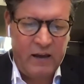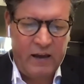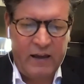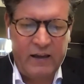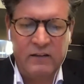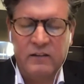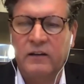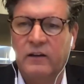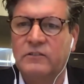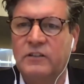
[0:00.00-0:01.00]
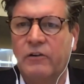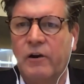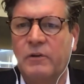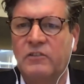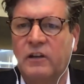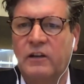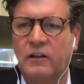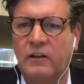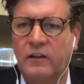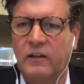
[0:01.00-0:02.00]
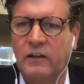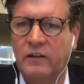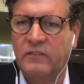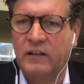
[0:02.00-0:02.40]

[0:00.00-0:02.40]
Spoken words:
And CRM is not a